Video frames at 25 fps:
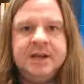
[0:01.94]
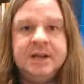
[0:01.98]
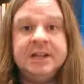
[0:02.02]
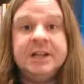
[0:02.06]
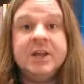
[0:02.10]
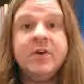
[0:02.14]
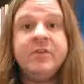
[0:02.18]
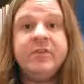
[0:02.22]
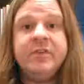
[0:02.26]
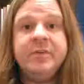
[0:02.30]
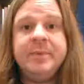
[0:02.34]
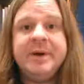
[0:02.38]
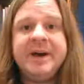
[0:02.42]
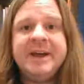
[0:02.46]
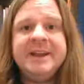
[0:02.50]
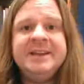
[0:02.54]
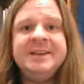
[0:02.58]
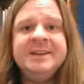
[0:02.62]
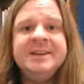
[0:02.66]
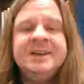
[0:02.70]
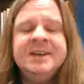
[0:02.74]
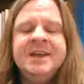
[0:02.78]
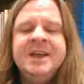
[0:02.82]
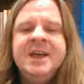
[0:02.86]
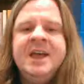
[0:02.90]
Hello,
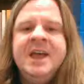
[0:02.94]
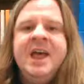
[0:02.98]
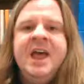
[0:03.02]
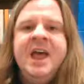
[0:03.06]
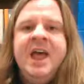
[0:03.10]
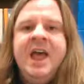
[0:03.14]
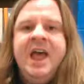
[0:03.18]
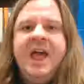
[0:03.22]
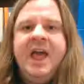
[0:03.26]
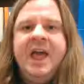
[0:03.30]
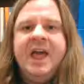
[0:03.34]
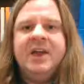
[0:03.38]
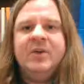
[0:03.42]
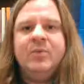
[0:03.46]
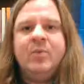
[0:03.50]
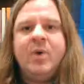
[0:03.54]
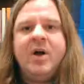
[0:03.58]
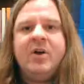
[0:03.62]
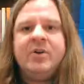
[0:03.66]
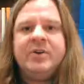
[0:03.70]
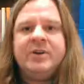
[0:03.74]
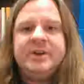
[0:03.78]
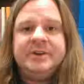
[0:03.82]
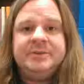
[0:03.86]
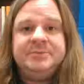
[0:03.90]
everybody, and
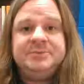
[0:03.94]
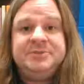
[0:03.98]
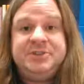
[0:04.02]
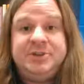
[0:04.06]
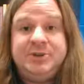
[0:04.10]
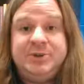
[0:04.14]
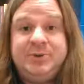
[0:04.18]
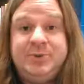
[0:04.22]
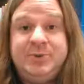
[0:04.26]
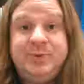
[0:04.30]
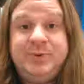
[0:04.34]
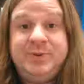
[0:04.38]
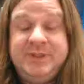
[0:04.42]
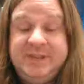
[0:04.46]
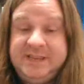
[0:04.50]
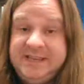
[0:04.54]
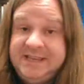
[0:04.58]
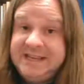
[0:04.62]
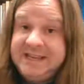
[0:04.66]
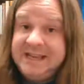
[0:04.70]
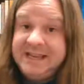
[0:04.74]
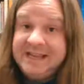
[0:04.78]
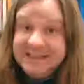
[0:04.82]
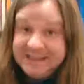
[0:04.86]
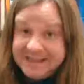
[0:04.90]
welcome to
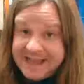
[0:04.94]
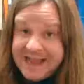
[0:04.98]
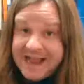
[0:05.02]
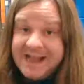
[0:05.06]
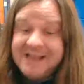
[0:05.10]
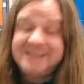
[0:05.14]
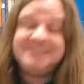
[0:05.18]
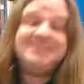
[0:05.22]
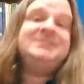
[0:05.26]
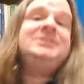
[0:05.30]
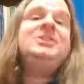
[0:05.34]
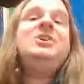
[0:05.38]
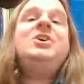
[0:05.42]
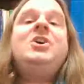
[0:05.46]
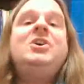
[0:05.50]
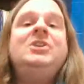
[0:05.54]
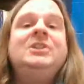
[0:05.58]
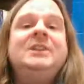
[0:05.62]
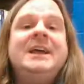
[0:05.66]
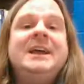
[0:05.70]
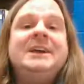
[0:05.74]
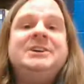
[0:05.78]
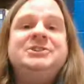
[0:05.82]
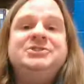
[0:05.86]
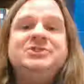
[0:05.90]
the last law
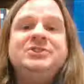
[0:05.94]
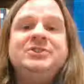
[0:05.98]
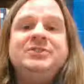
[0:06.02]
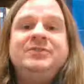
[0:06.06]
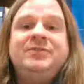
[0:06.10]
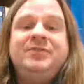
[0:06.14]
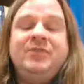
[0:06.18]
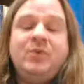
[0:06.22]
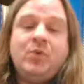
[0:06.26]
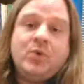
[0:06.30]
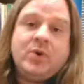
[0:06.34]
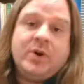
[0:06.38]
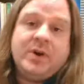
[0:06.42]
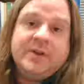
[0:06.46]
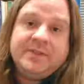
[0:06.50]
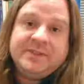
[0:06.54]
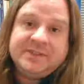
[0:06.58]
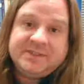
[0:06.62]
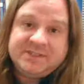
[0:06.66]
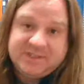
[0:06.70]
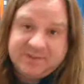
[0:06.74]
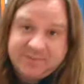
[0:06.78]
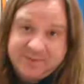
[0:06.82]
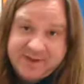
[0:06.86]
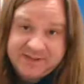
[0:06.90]
lecture for
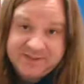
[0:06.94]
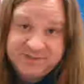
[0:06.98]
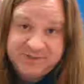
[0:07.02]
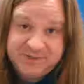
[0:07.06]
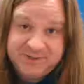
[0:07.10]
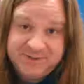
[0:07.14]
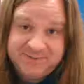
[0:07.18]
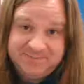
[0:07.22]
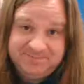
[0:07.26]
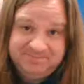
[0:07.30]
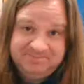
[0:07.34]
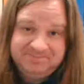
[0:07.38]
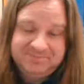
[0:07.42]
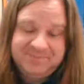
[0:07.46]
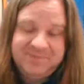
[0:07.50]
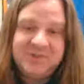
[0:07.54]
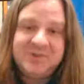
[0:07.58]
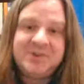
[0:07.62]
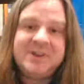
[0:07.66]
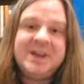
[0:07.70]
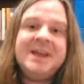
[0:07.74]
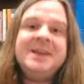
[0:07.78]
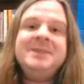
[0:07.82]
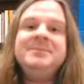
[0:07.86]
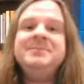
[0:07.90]
the semester.
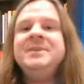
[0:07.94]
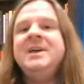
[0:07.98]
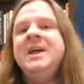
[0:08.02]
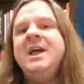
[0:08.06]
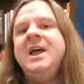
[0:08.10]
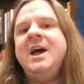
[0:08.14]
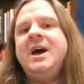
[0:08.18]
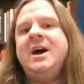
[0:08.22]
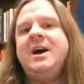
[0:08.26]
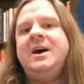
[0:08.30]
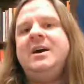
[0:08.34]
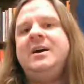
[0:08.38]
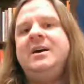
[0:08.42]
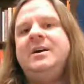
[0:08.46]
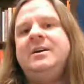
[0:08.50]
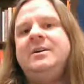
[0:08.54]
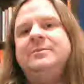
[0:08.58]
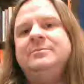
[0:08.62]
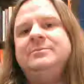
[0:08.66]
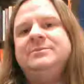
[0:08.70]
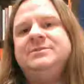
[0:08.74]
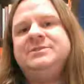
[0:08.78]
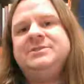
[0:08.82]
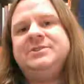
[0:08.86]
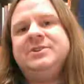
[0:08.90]
Okay,
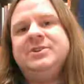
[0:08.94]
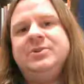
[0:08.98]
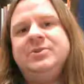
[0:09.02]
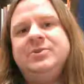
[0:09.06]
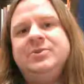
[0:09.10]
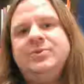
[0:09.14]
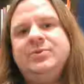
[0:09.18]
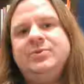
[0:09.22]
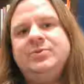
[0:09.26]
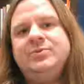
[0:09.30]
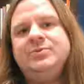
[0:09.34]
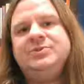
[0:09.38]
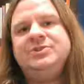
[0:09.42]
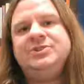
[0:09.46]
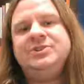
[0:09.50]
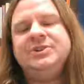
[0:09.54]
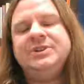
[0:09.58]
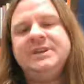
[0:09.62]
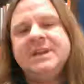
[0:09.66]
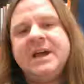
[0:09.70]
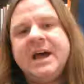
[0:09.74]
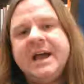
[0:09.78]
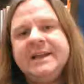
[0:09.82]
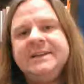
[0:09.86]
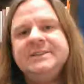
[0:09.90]
so
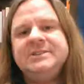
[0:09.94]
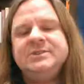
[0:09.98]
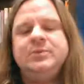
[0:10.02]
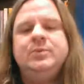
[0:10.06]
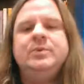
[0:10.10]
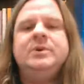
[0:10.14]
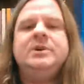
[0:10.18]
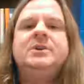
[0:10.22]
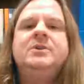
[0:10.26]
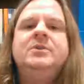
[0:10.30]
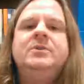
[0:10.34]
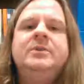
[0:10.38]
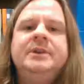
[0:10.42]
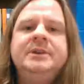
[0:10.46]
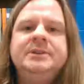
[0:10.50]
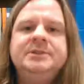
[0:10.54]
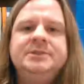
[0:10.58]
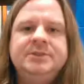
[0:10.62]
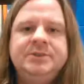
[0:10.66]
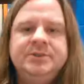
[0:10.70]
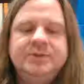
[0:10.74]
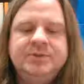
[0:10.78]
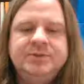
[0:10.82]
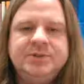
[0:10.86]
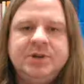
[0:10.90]
tonight we're going
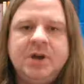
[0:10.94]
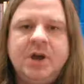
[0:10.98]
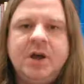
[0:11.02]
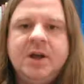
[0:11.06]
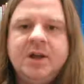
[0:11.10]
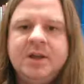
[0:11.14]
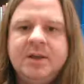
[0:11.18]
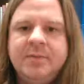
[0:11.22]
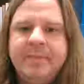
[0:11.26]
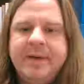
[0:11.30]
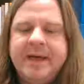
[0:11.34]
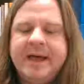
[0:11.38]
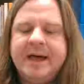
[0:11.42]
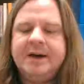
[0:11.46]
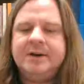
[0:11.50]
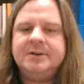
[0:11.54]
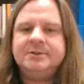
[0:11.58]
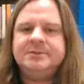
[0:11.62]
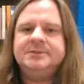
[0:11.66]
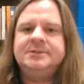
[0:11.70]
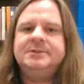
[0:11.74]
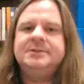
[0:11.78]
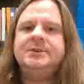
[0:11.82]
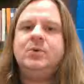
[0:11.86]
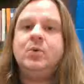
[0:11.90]
to talk
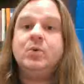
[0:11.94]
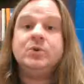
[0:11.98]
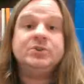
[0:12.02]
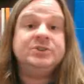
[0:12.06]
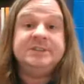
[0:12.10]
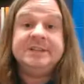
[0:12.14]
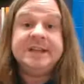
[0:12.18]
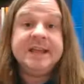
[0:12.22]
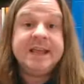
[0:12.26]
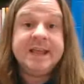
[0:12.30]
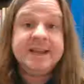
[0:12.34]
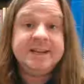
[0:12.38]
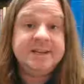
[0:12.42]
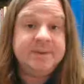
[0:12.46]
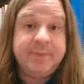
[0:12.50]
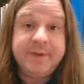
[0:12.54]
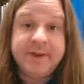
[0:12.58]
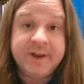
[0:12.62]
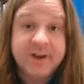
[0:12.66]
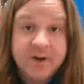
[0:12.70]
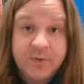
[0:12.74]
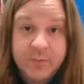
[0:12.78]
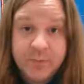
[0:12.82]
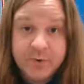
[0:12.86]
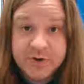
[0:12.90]
about, or today,
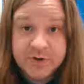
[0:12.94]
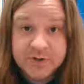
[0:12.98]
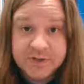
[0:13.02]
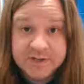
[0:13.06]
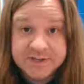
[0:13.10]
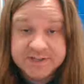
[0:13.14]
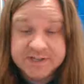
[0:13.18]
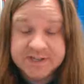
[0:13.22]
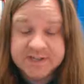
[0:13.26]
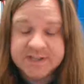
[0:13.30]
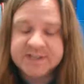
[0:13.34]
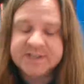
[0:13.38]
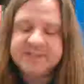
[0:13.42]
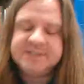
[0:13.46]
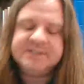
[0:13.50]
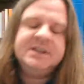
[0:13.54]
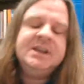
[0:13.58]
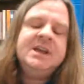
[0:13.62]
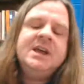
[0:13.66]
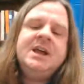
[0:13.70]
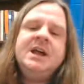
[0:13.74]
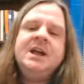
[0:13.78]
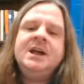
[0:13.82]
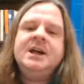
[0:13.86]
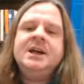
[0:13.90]
depending on when you're listening to
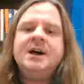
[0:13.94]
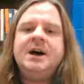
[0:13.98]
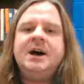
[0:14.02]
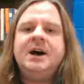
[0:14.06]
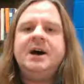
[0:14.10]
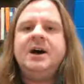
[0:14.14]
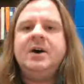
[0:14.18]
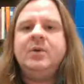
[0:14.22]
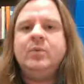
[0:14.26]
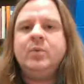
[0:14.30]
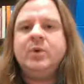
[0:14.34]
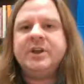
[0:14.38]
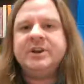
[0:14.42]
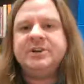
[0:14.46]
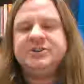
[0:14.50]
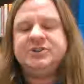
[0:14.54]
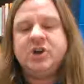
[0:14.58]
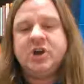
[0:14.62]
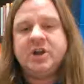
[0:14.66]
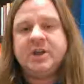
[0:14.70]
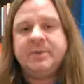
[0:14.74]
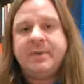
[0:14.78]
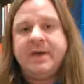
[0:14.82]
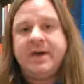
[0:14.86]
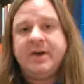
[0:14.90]
this, we're going to
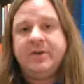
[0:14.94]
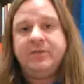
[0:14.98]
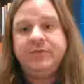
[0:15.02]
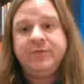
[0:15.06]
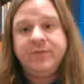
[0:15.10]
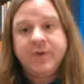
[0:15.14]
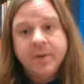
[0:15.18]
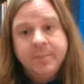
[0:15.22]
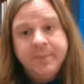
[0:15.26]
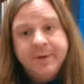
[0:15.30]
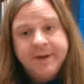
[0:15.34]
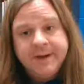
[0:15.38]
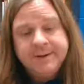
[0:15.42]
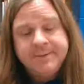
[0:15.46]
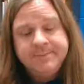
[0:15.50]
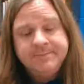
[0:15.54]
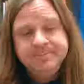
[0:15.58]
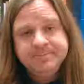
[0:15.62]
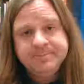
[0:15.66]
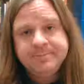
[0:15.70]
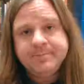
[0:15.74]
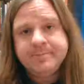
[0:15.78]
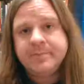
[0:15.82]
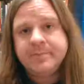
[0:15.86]
talk about FERPA,